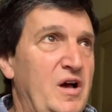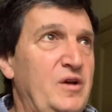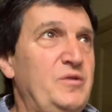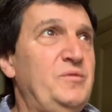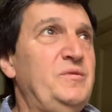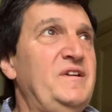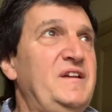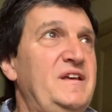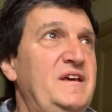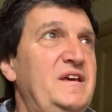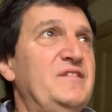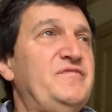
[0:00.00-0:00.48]

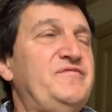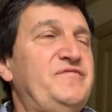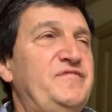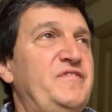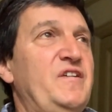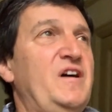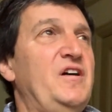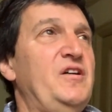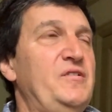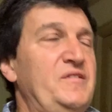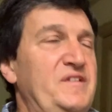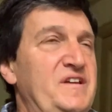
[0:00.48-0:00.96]
only
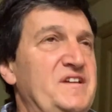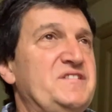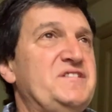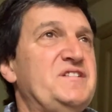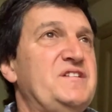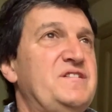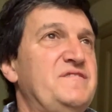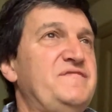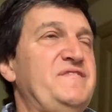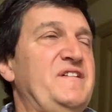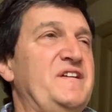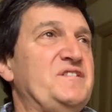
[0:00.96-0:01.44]
as a
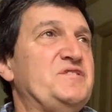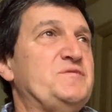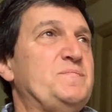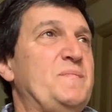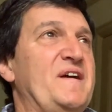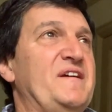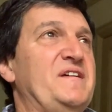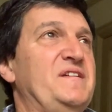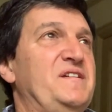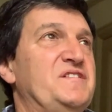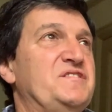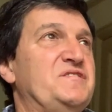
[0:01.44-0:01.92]
defence
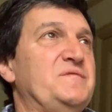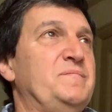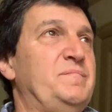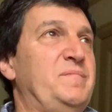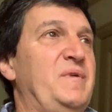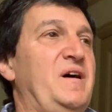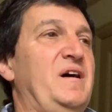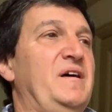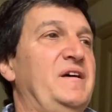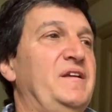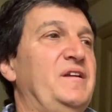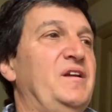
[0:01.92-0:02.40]
mechanism,
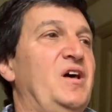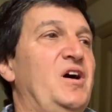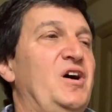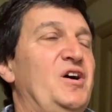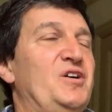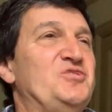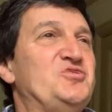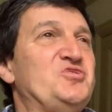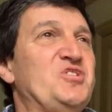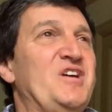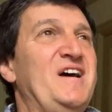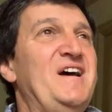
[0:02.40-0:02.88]
by and
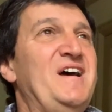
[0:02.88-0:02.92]
large.